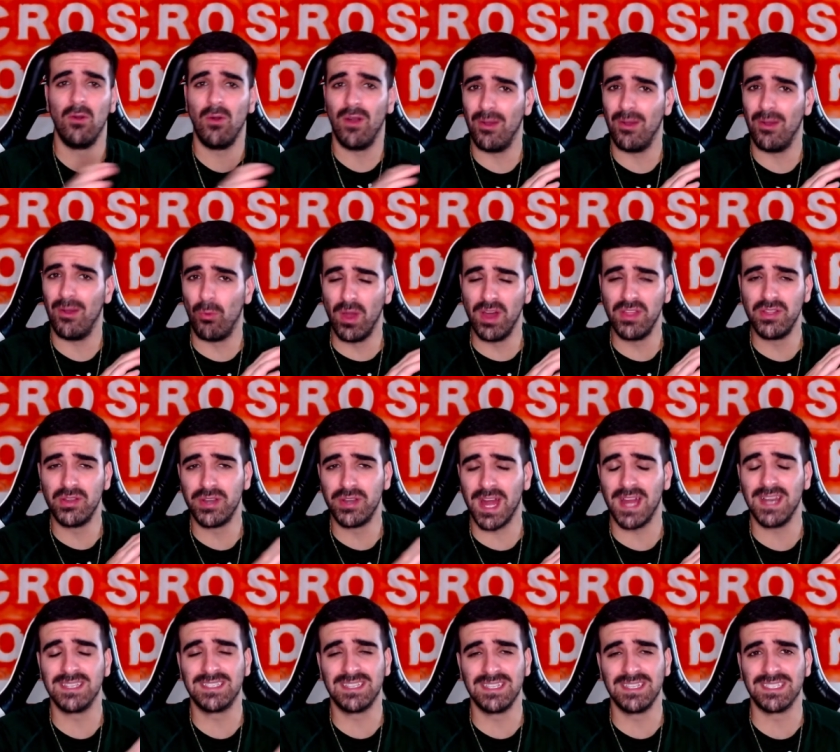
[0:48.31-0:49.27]
Whether or
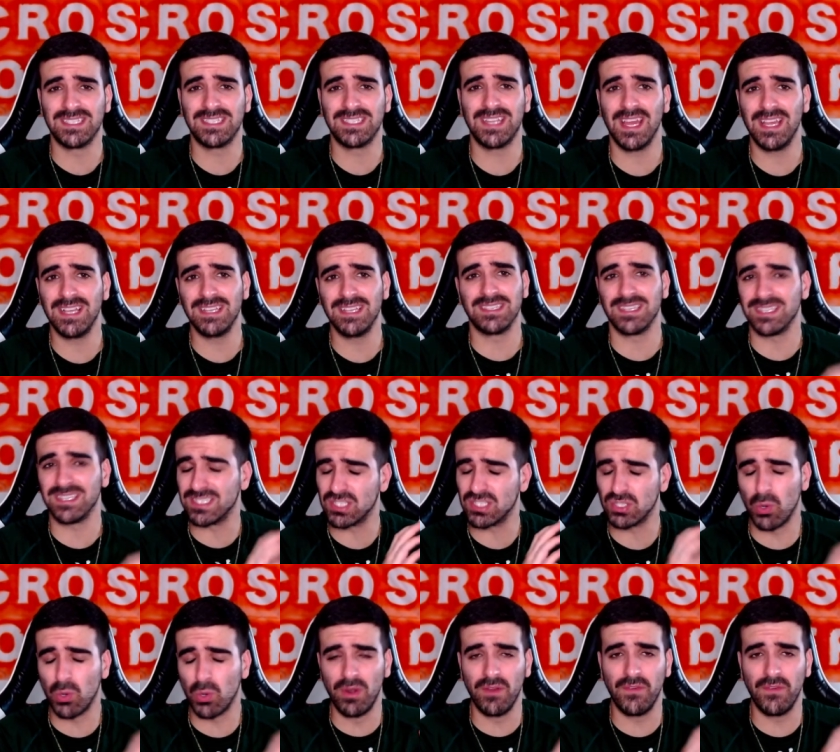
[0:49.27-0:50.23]
not he's going to stay is a
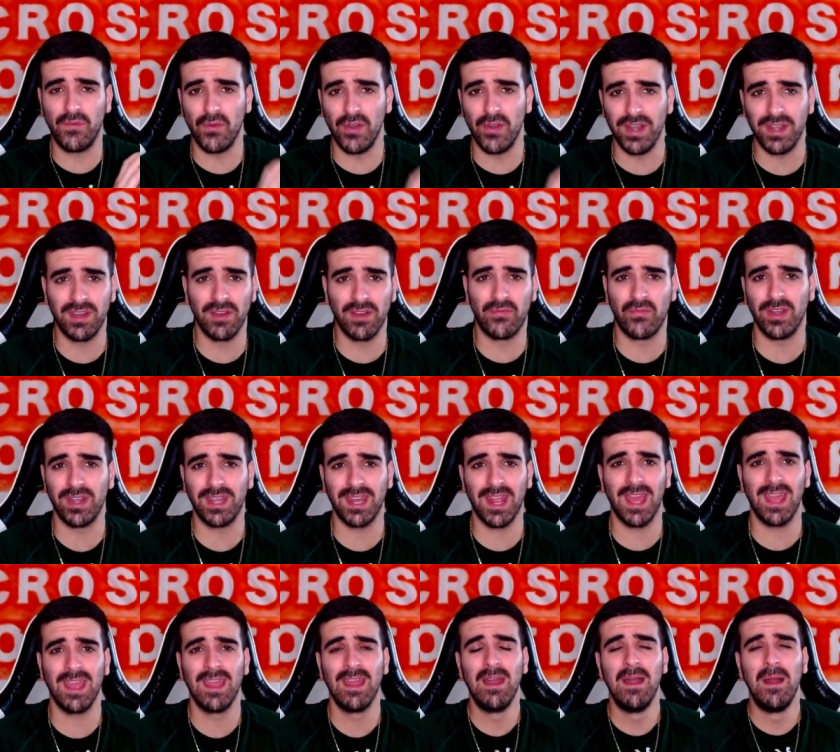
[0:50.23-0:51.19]
story for a different
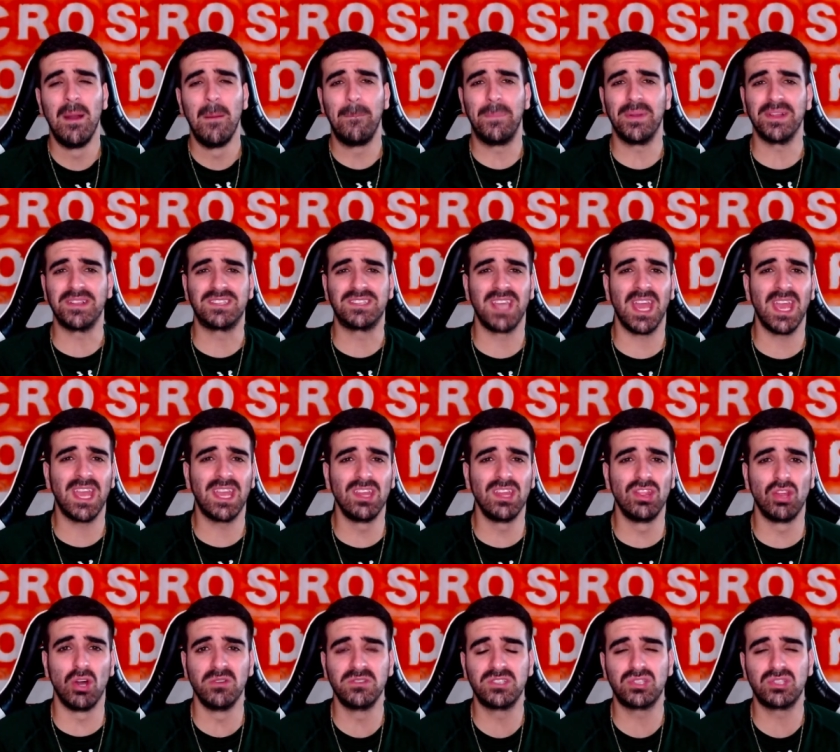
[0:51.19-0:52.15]
day. But taking
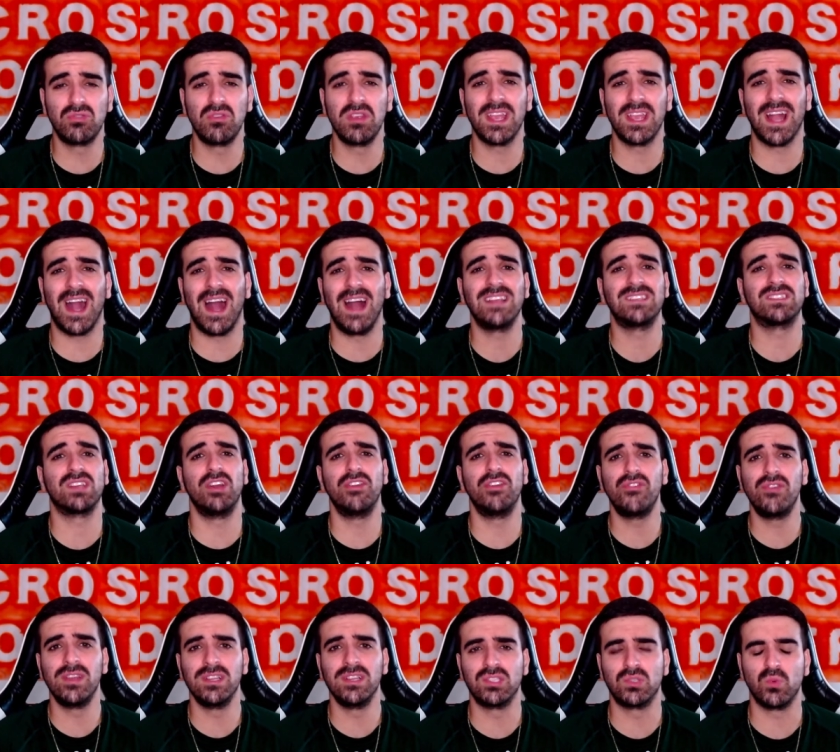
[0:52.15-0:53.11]
those three guys
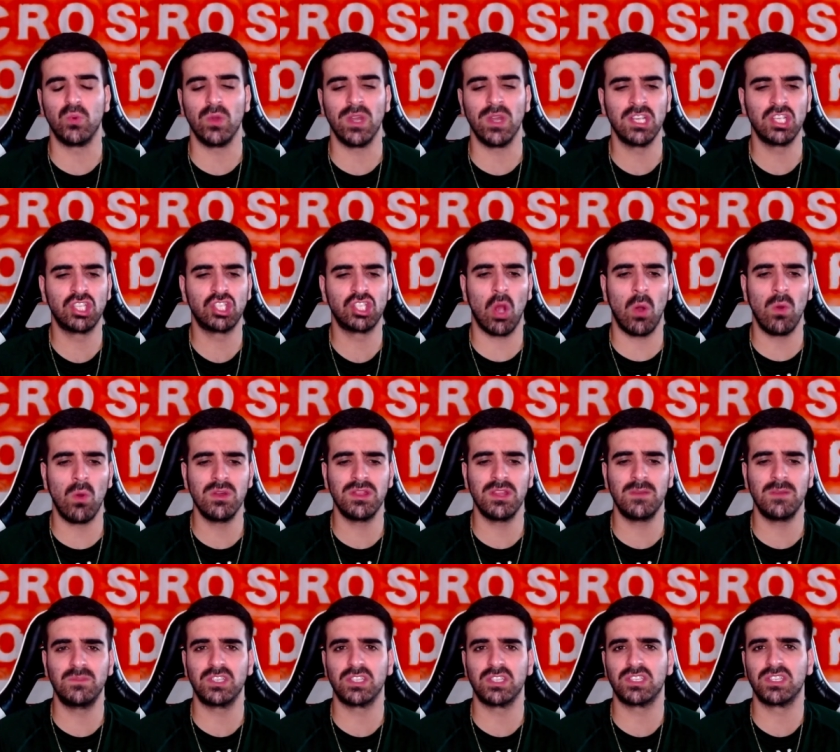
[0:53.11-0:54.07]
under his wing, showing
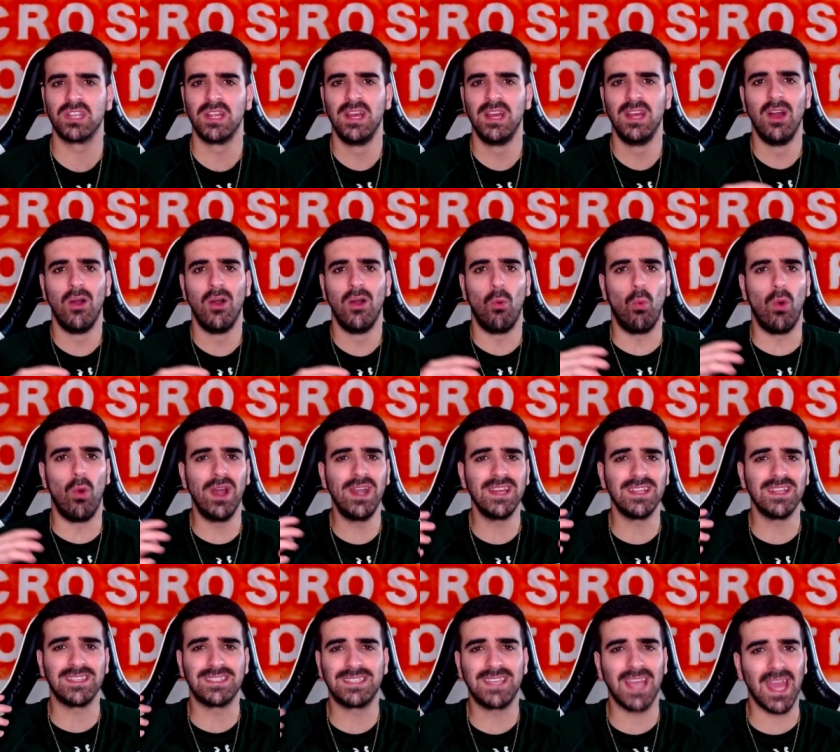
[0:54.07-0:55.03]
them just what
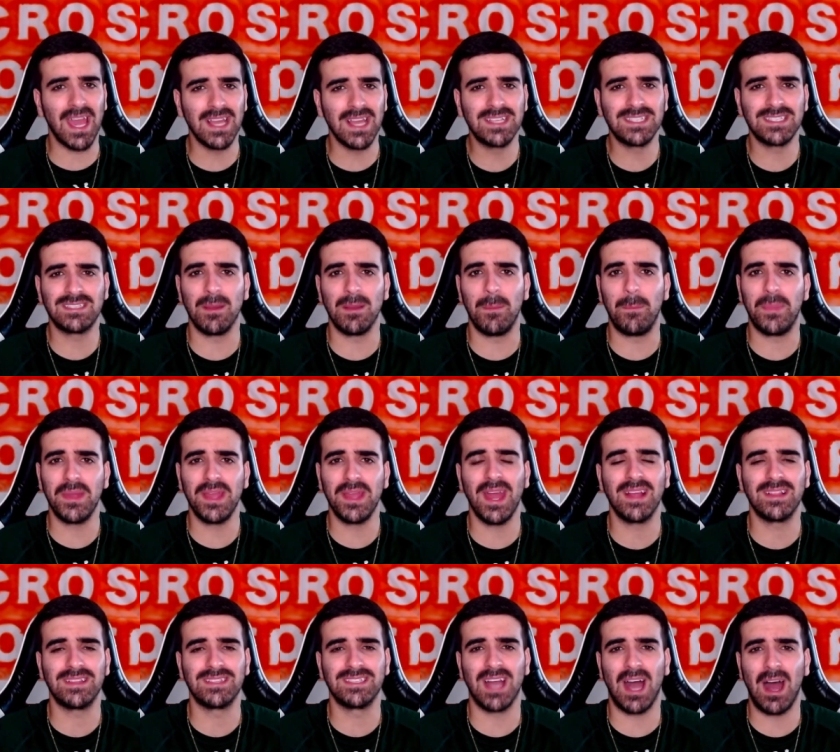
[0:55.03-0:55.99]
it takes to be a
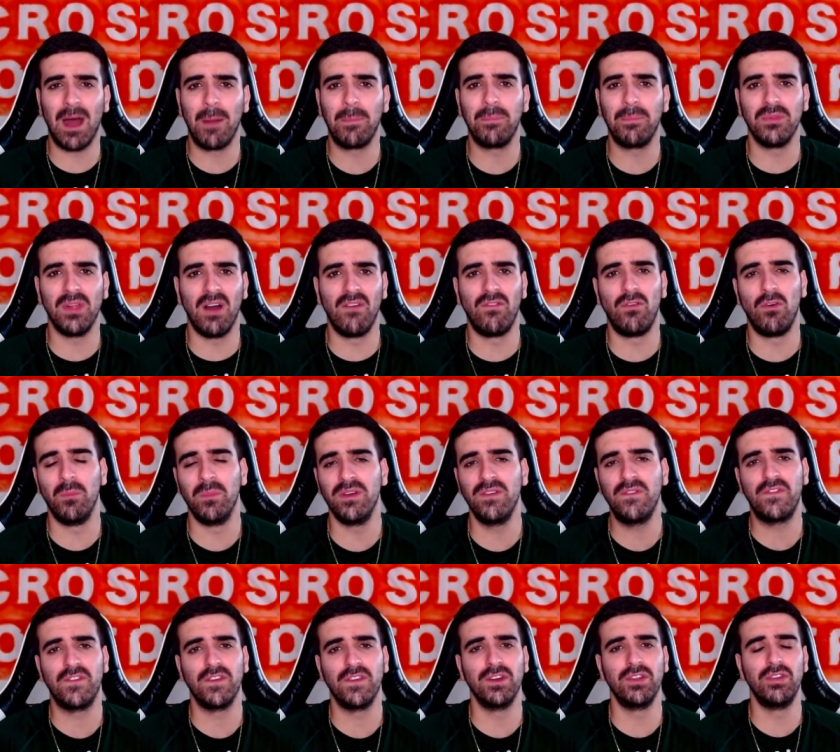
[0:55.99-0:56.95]
top level
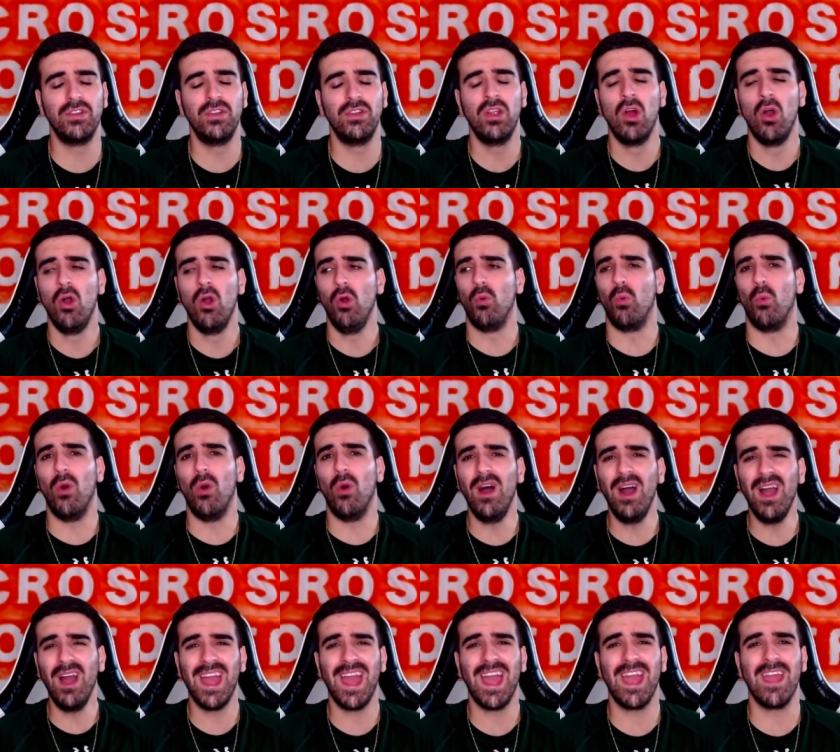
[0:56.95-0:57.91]
midfielder
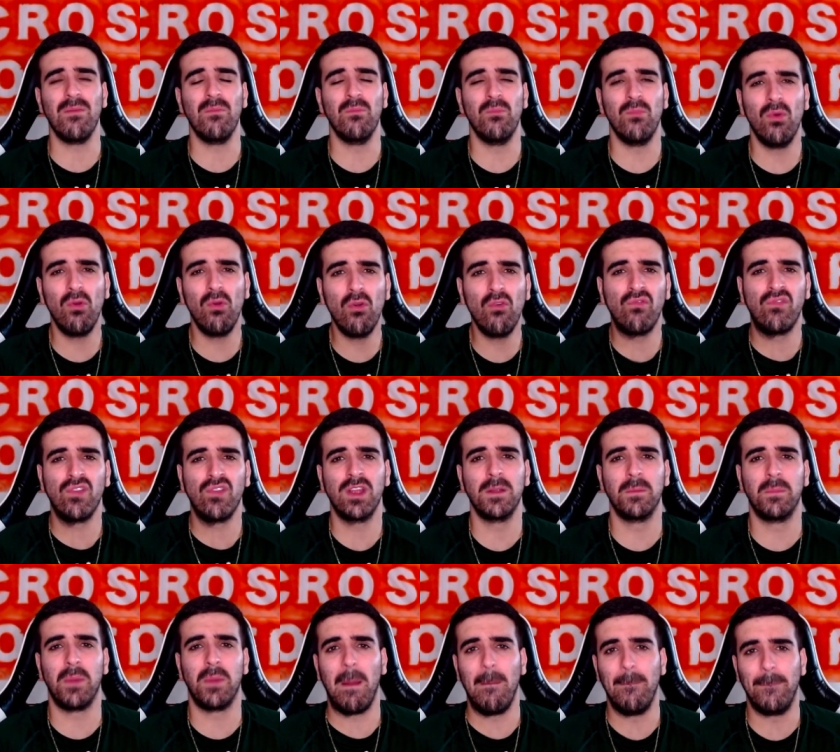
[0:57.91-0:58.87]
what a move here
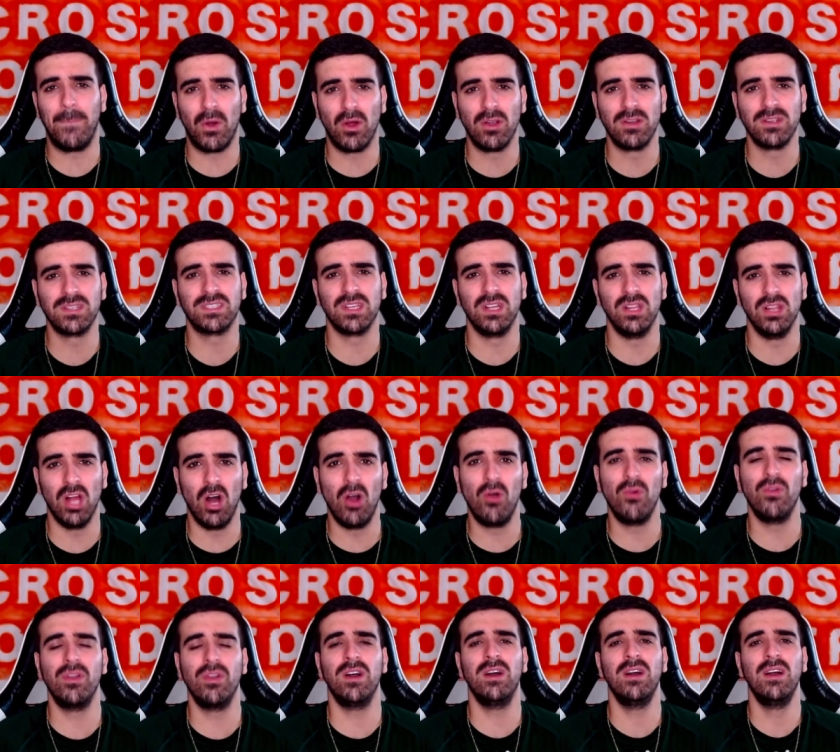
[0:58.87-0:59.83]
by
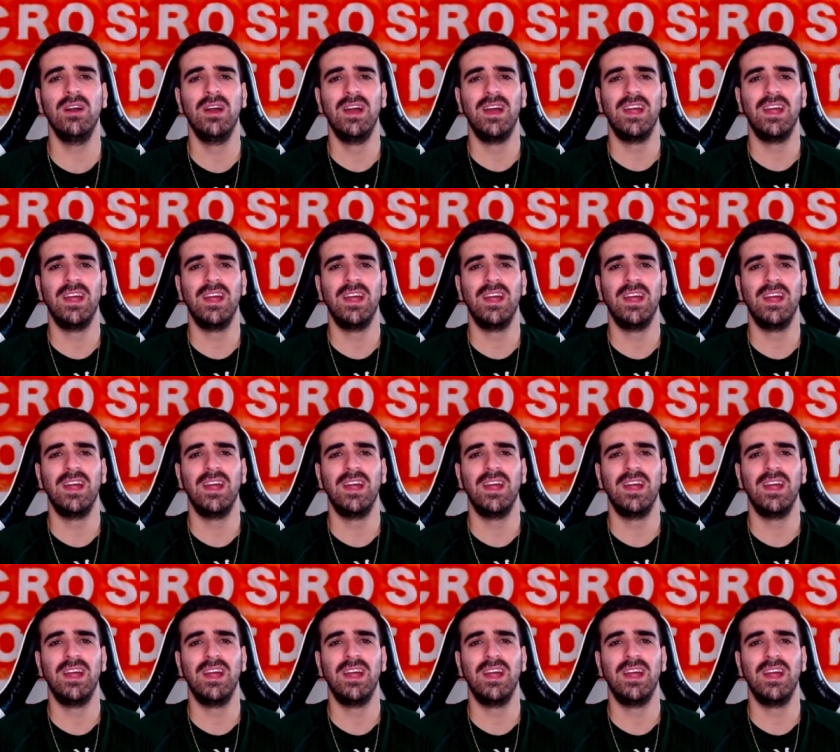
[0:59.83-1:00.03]
Barcelona.